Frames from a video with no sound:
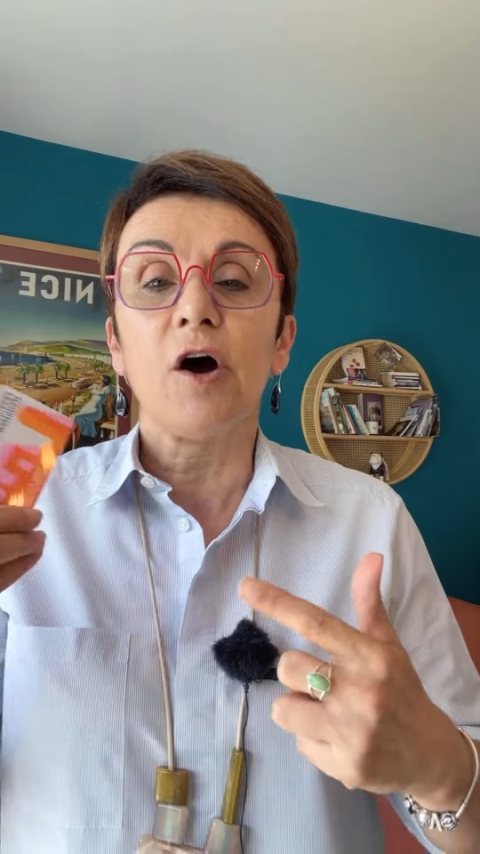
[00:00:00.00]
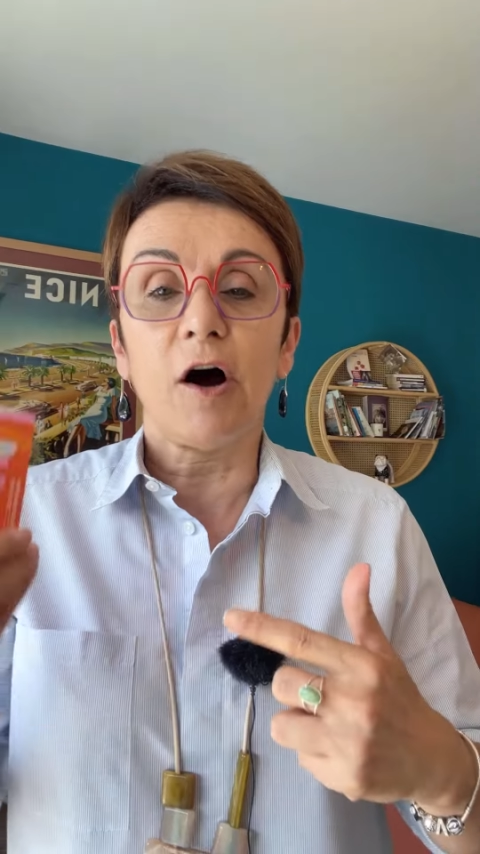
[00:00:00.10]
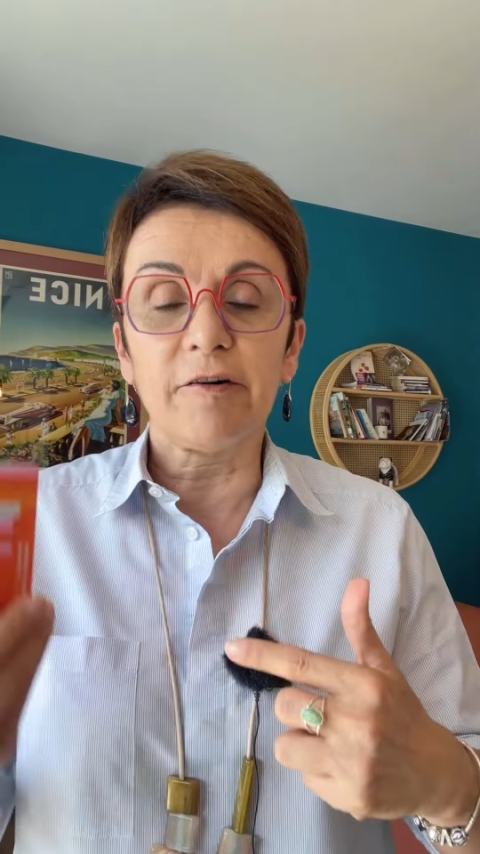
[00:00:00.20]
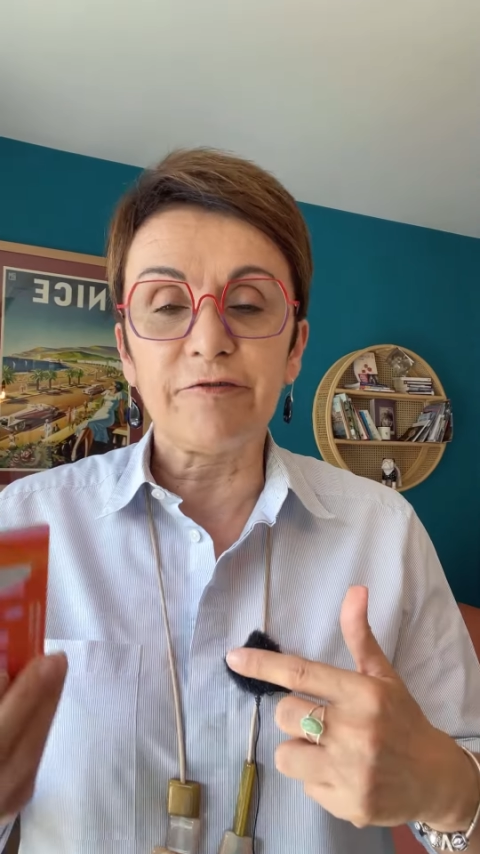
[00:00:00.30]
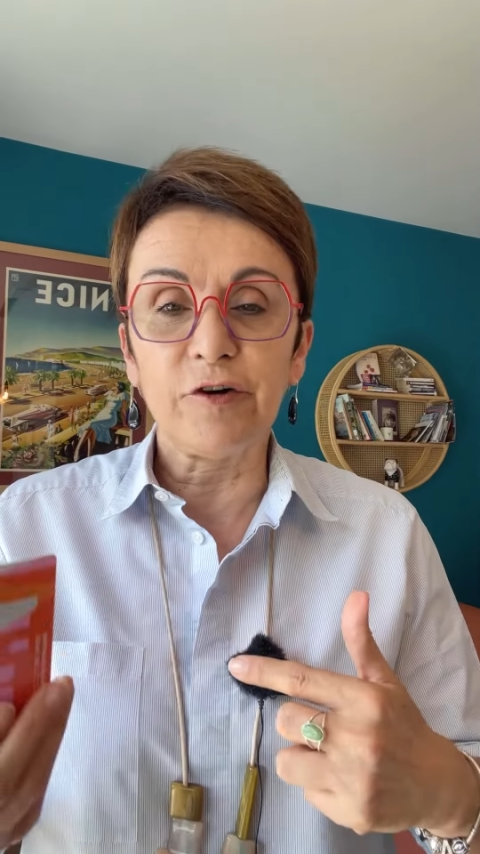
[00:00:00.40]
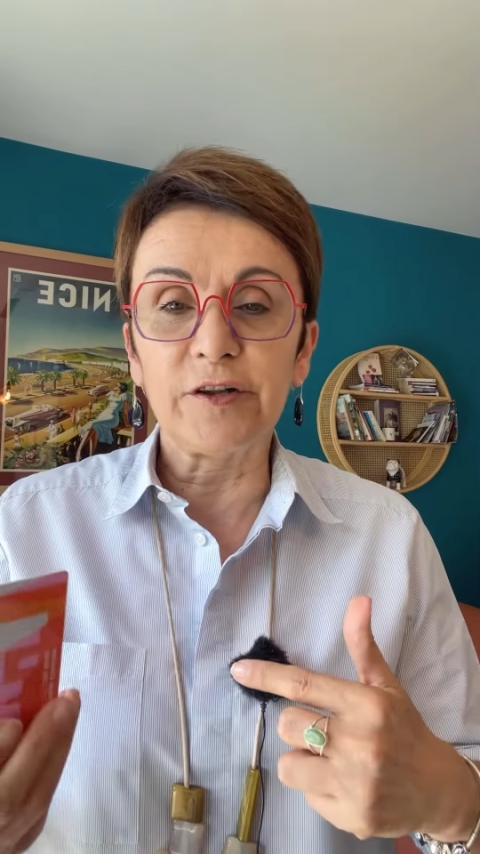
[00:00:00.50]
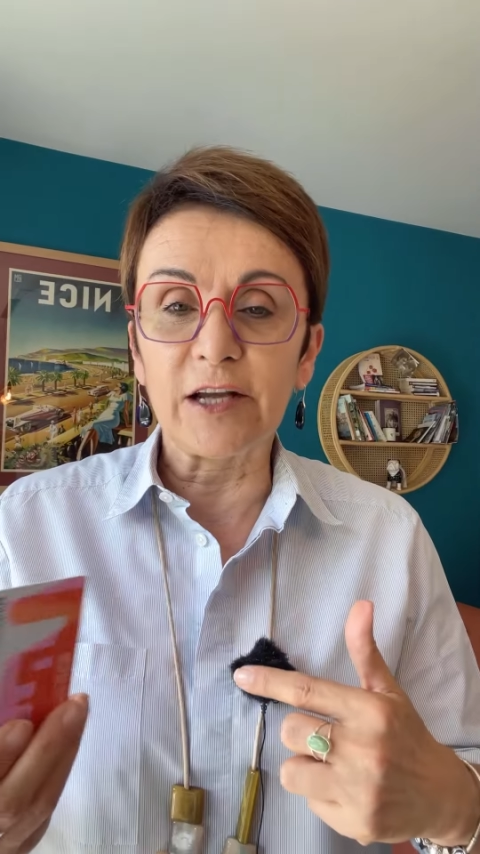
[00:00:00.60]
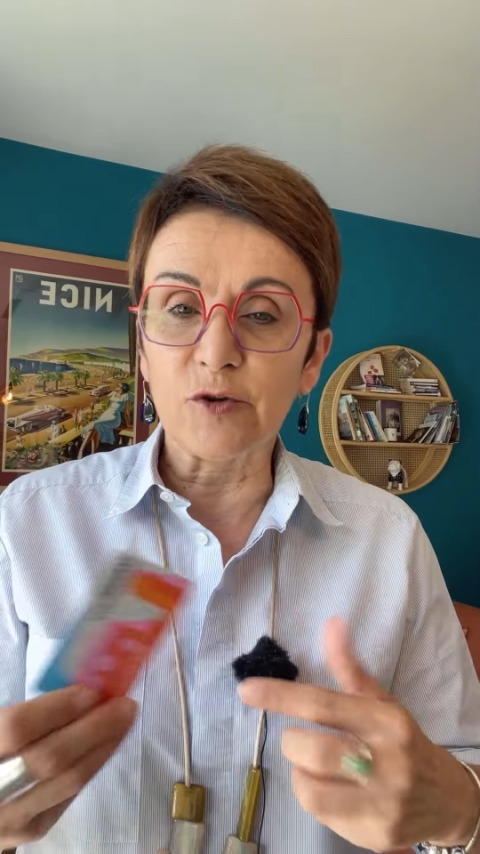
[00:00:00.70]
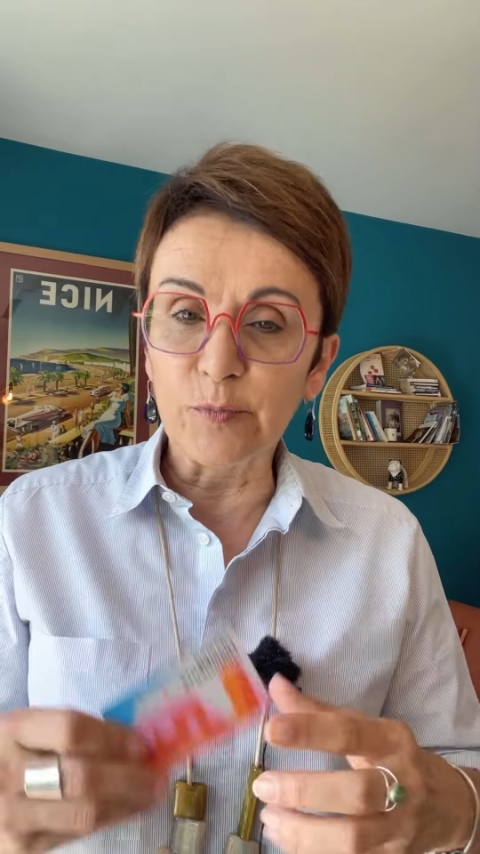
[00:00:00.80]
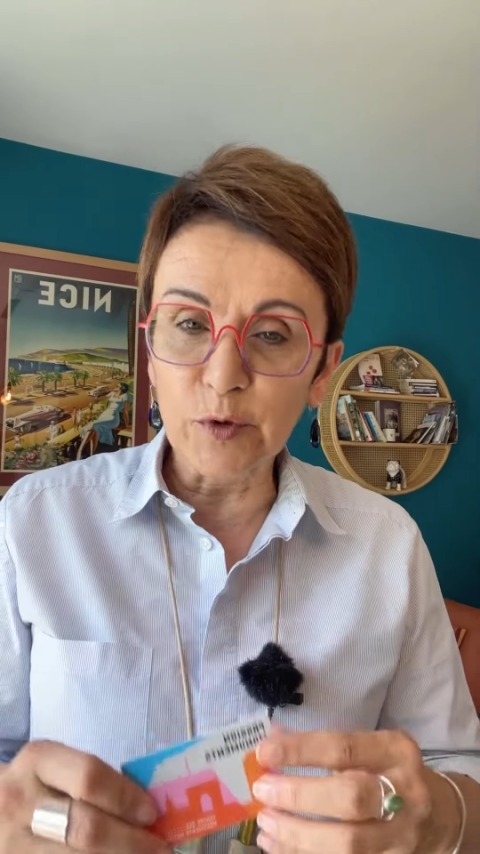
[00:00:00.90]
often
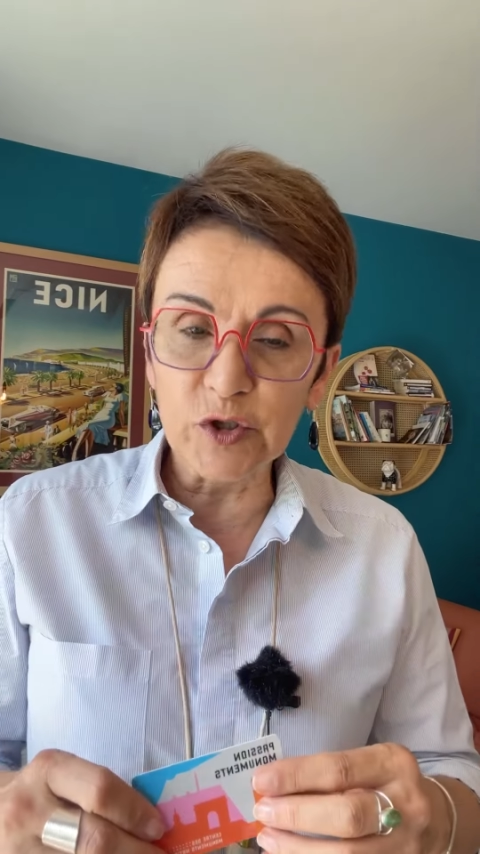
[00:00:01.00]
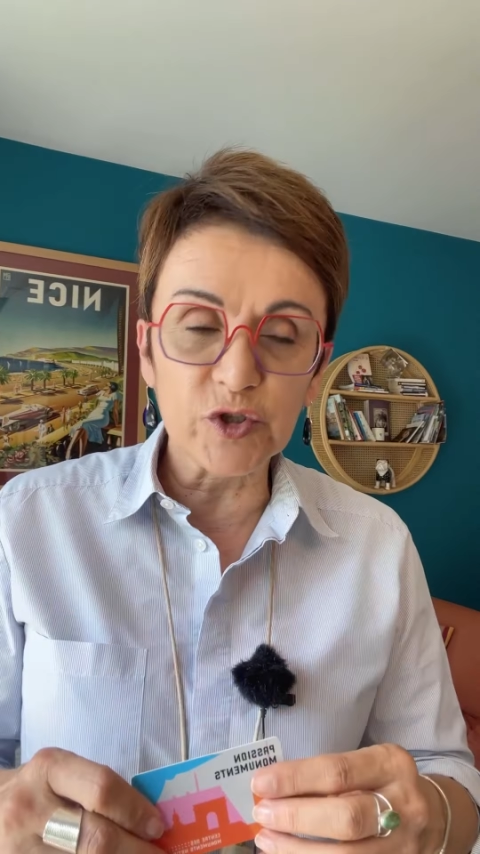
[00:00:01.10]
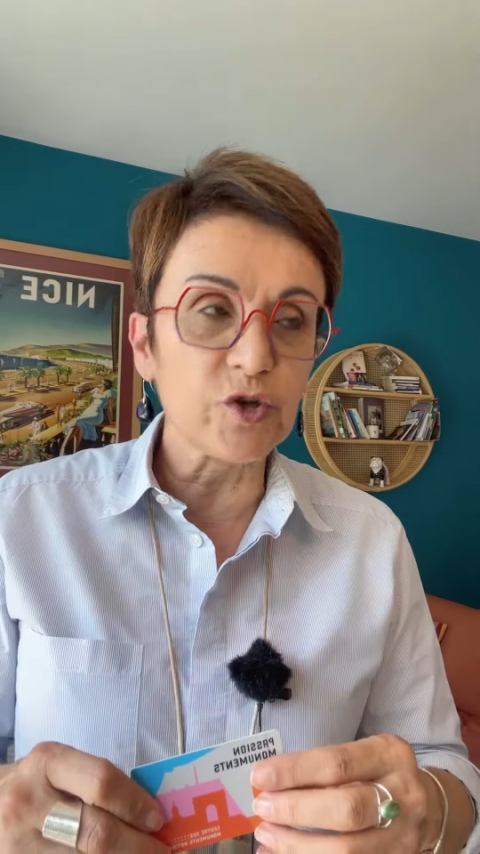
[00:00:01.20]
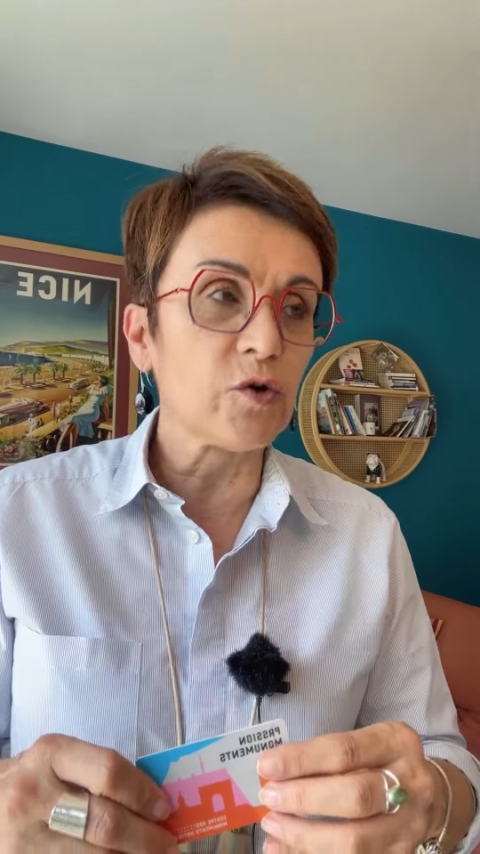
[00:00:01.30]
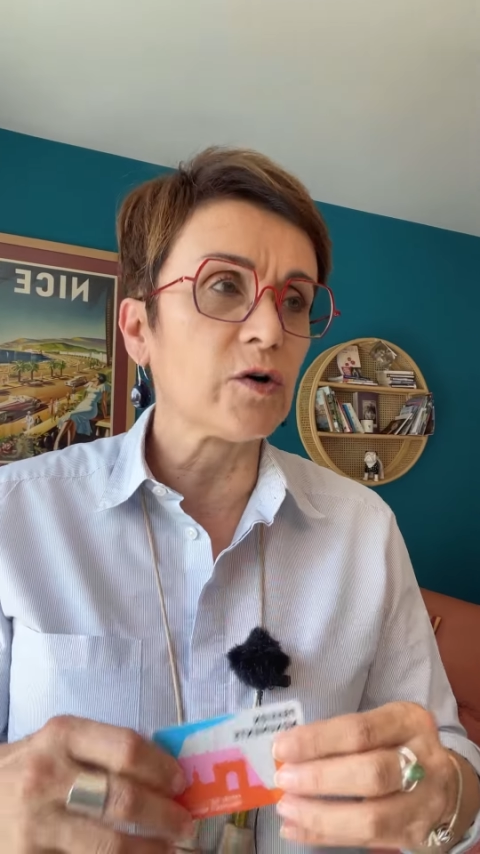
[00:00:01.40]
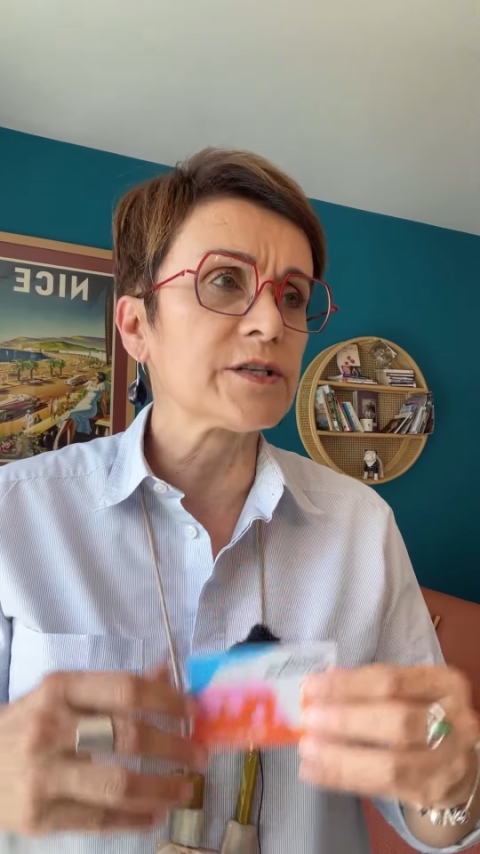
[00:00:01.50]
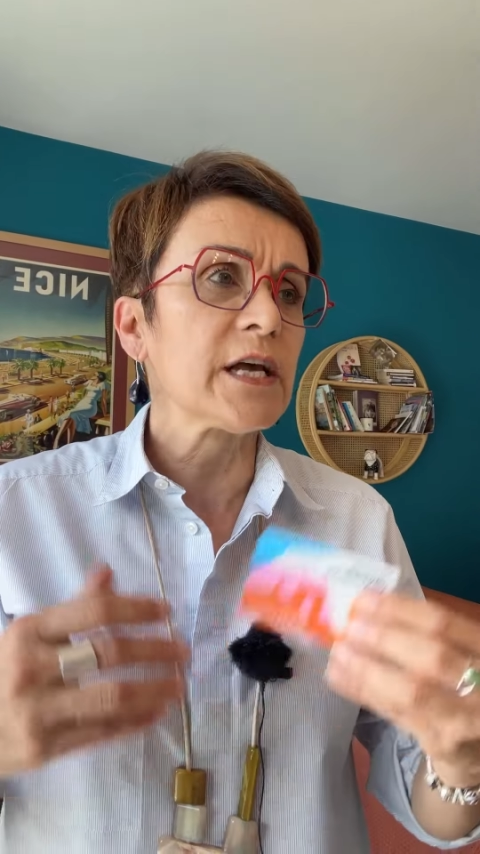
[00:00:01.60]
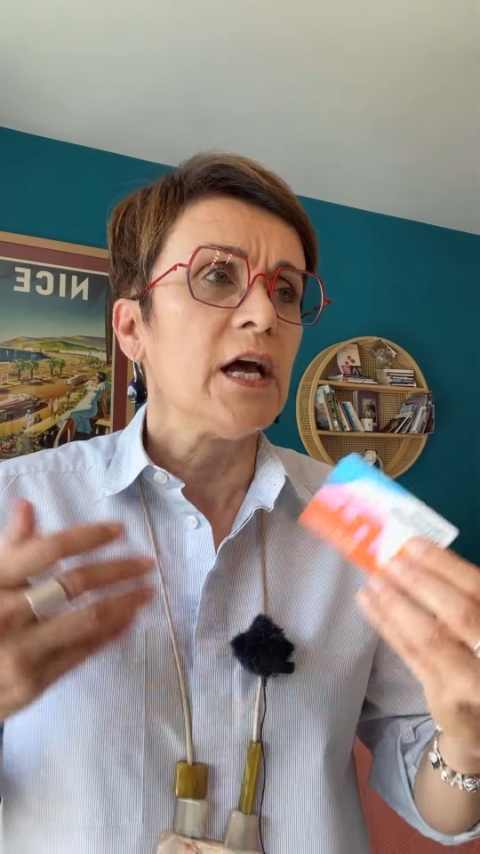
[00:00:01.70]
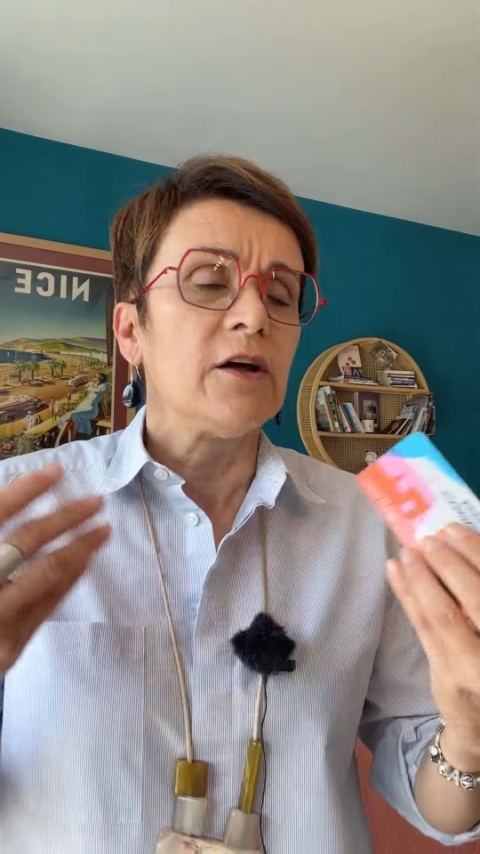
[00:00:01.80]
at the bookstores.